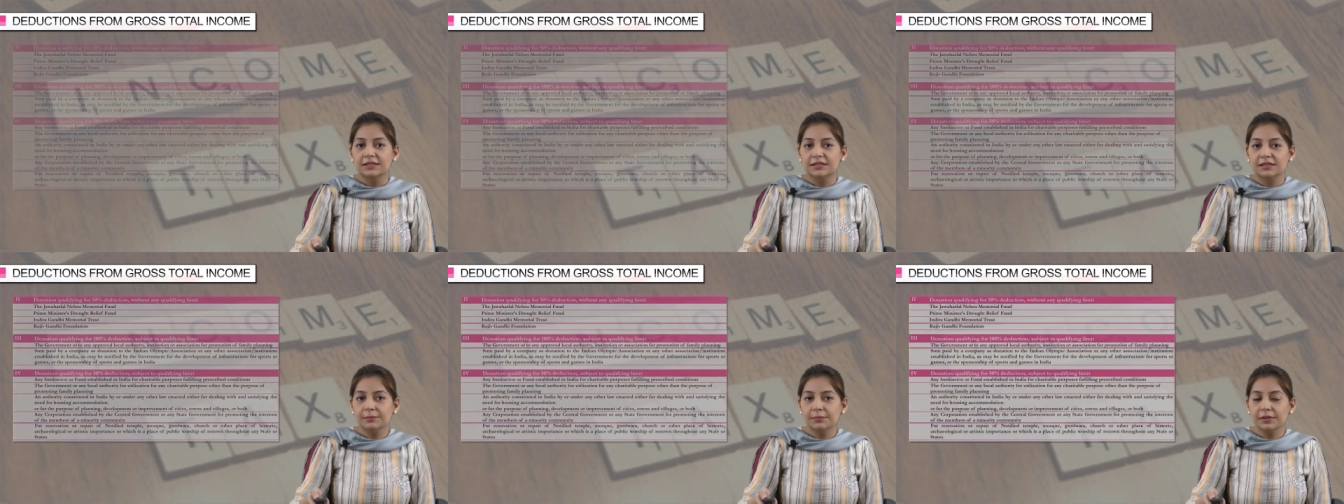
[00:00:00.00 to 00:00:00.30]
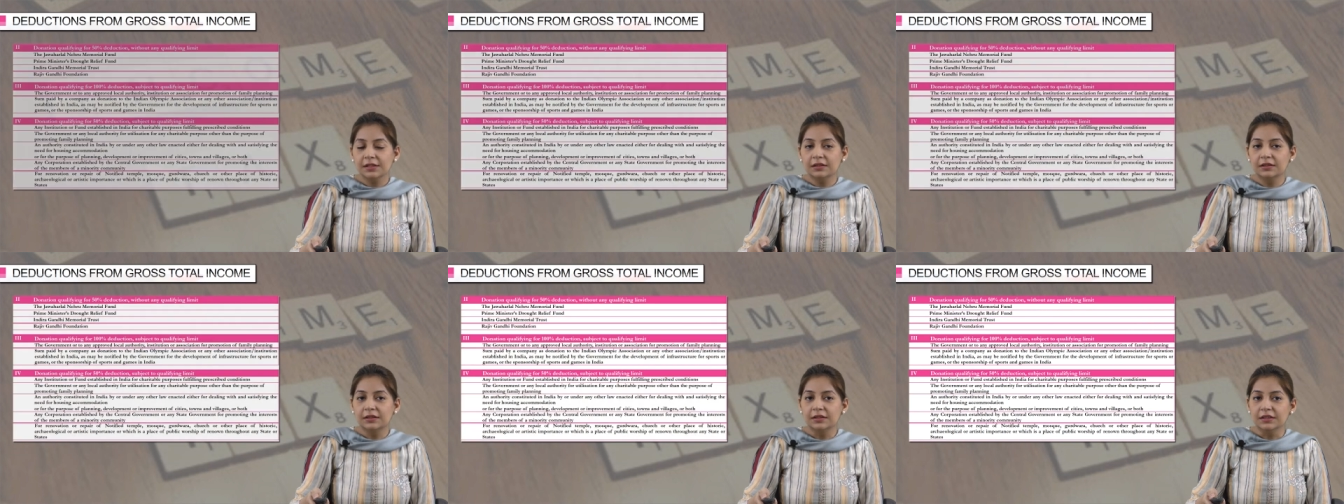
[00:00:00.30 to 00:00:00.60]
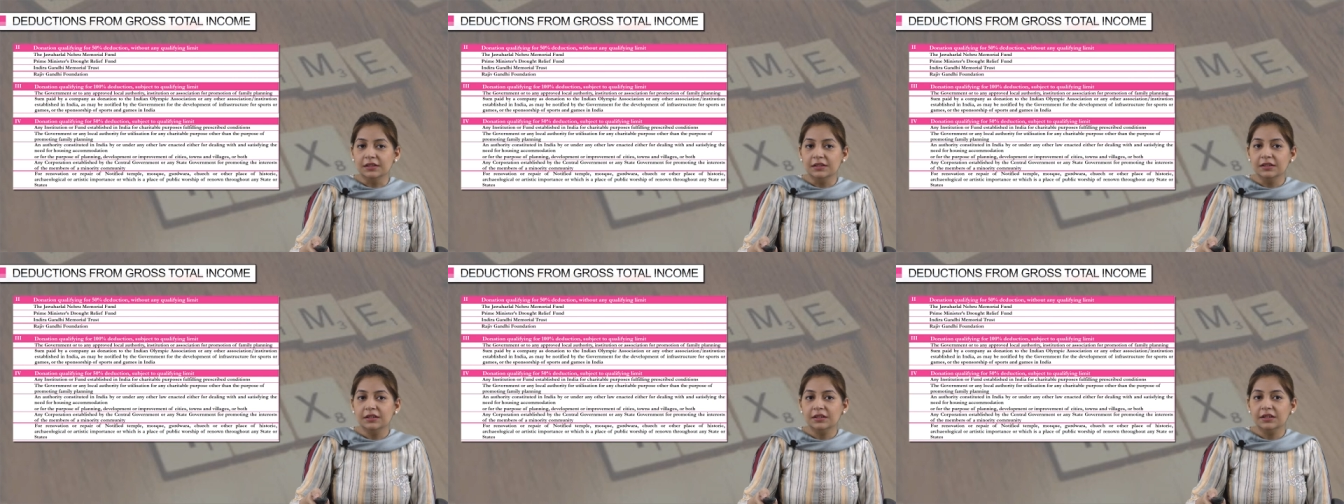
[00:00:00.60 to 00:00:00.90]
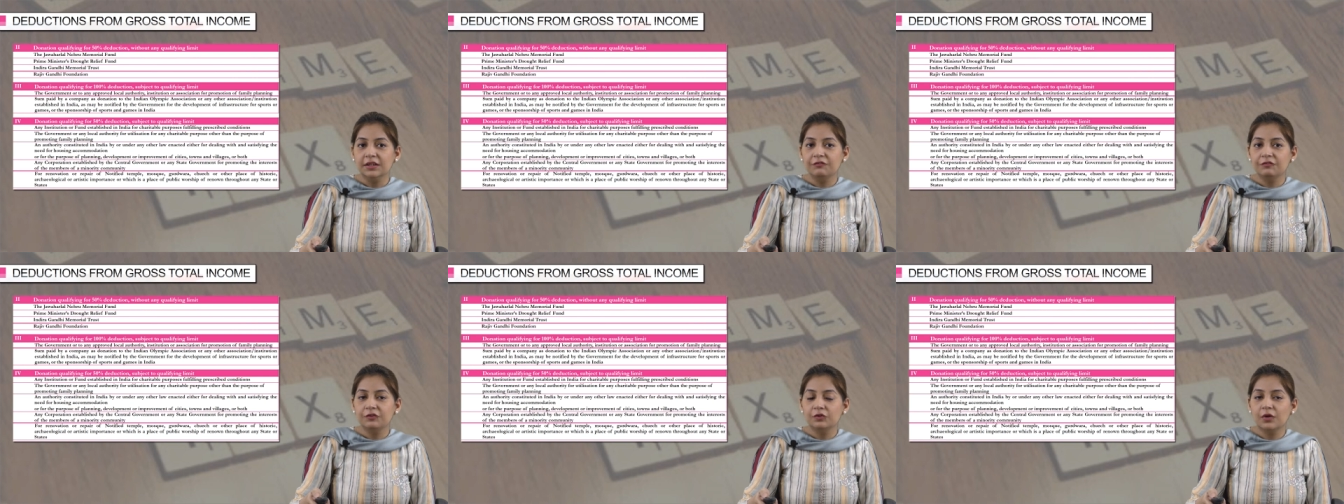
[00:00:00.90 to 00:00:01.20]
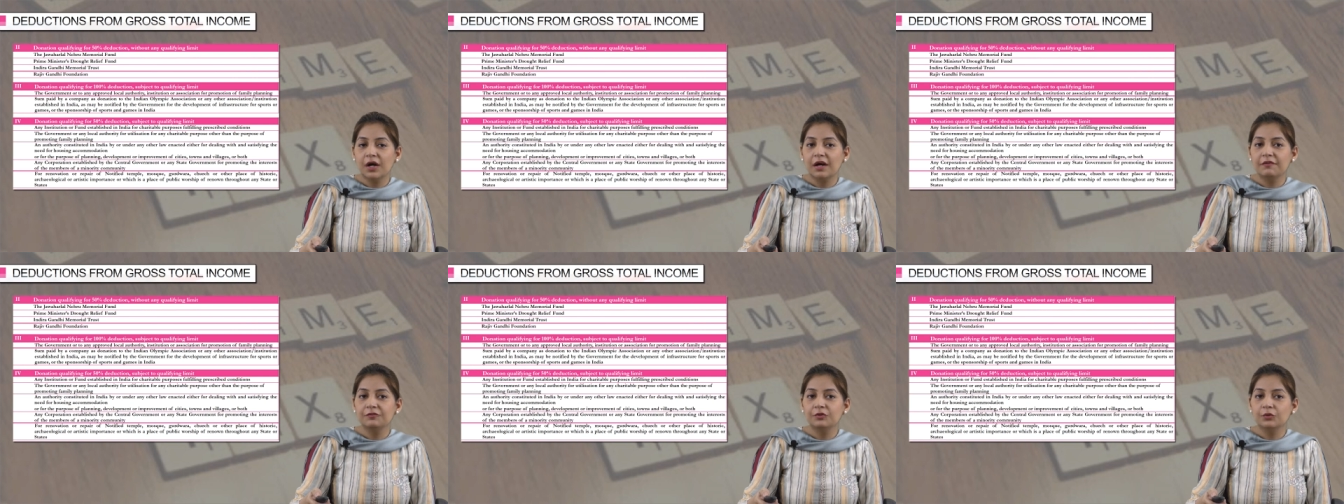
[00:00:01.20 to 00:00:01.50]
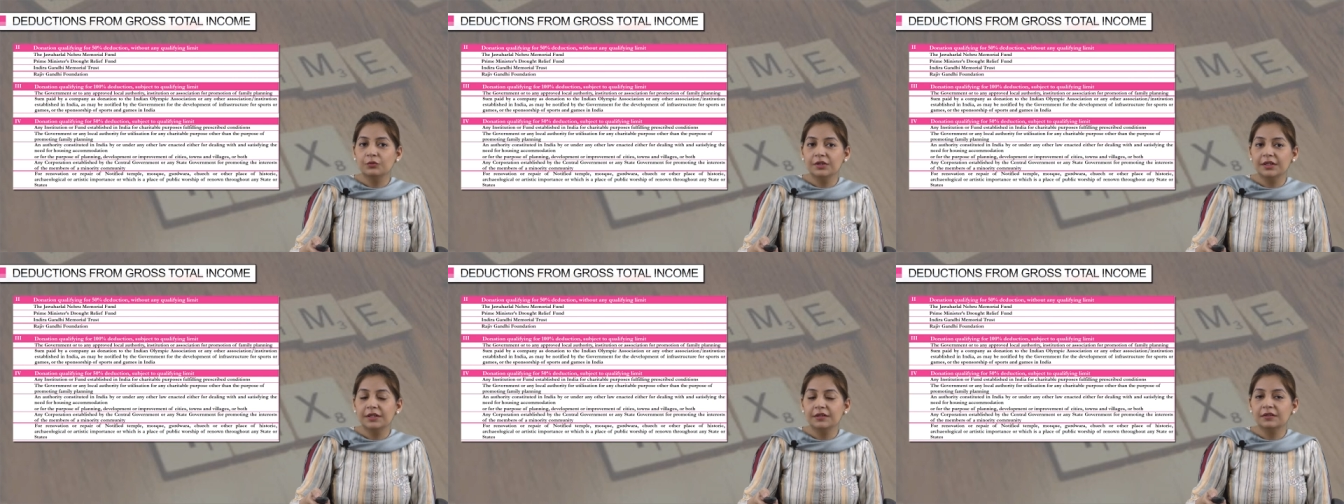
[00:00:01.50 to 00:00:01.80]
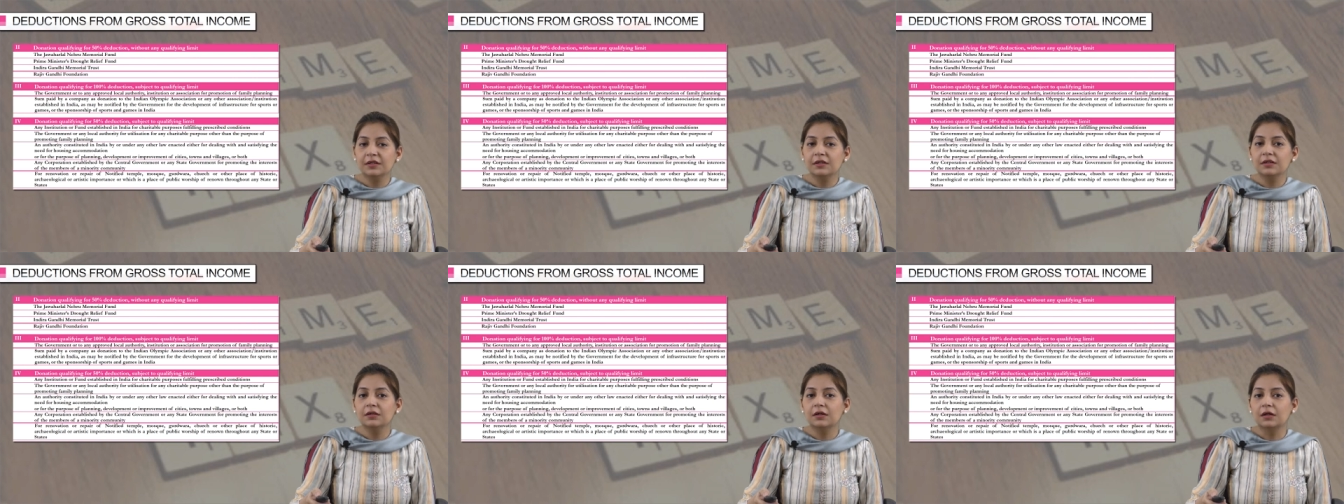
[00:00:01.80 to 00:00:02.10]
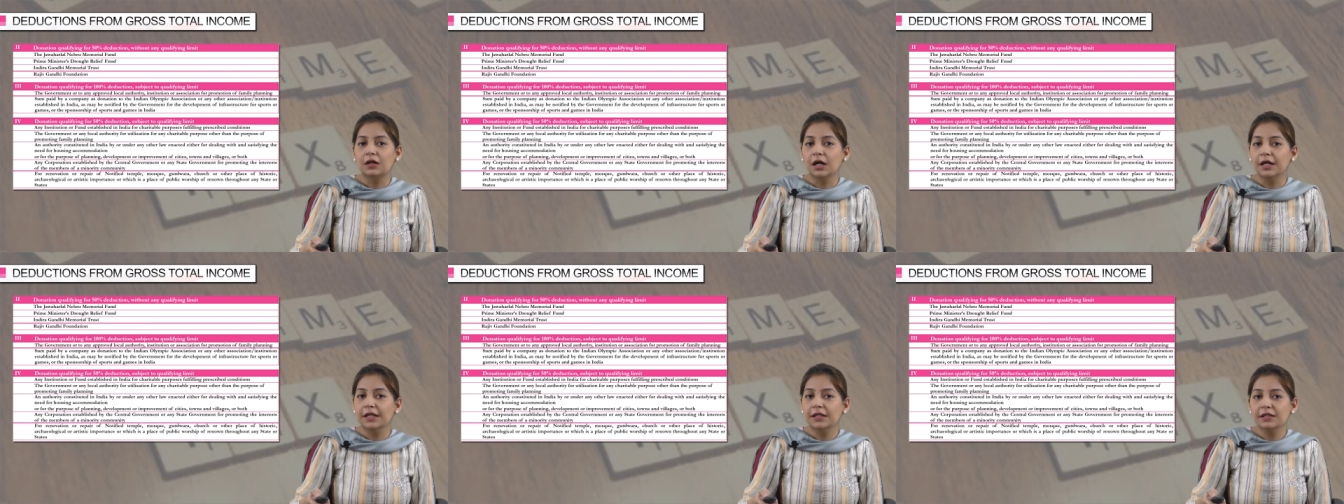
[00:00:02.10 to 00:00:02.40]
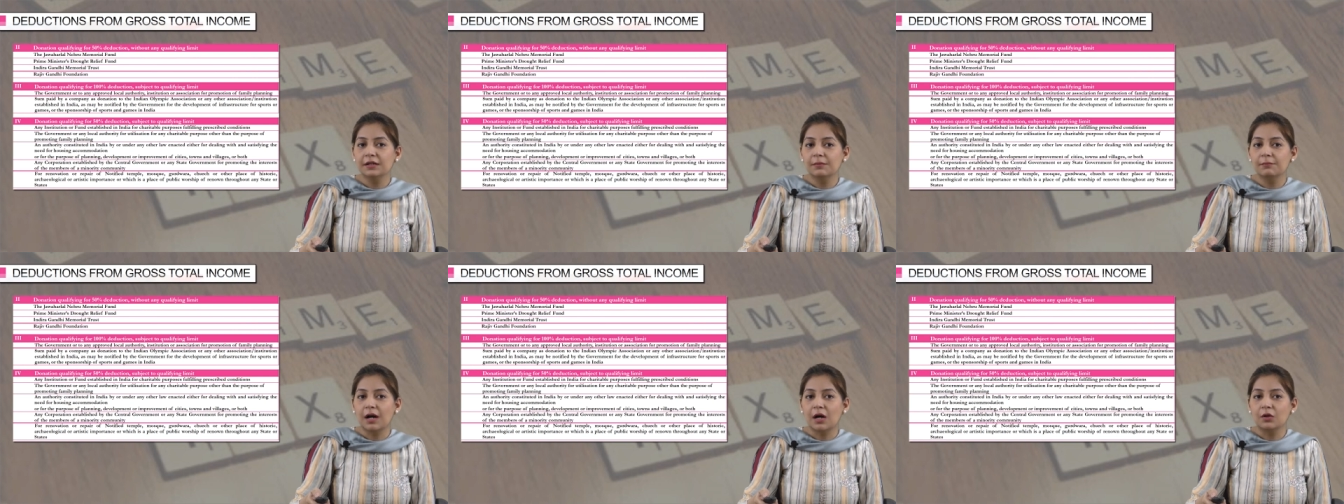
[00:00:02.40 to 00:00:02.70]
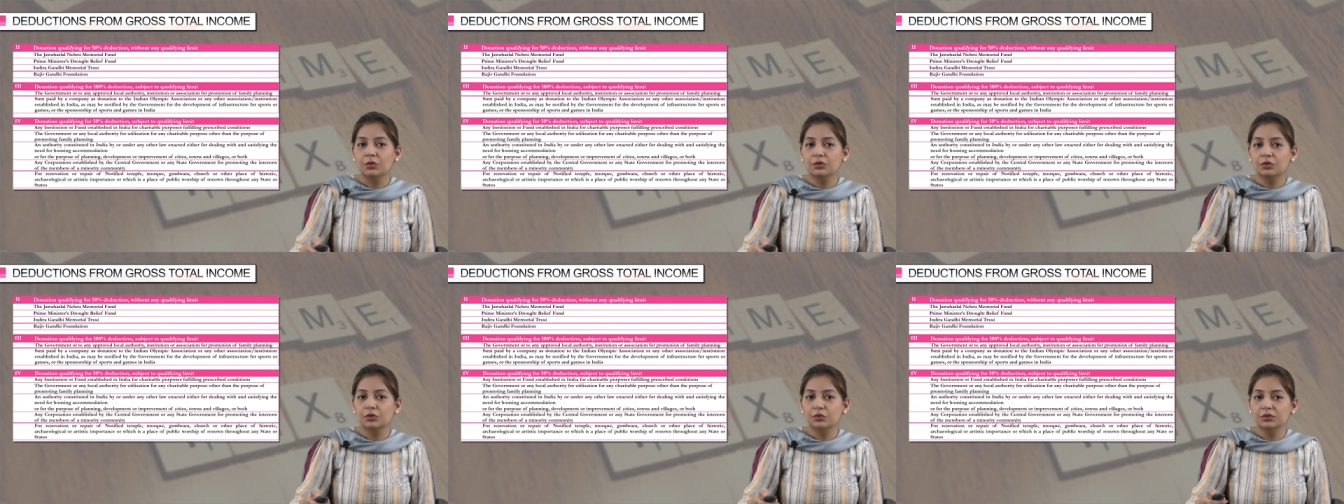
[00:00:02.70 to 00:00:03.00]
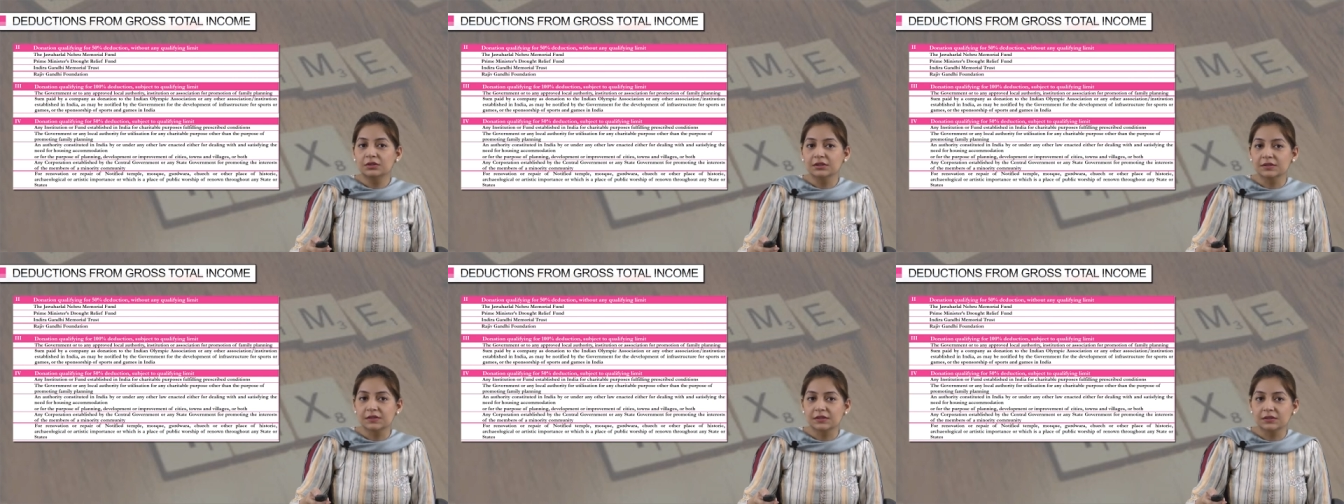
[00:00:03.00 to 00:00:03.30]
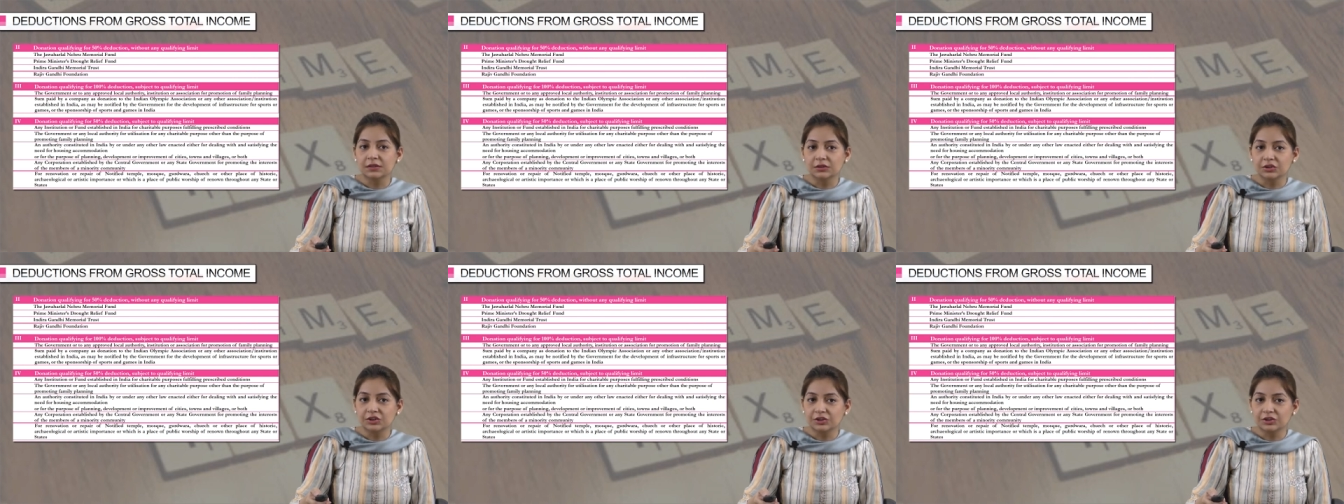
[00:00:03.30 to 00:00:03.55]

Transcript: Similarly, if you have donated uh, any amount to this uh,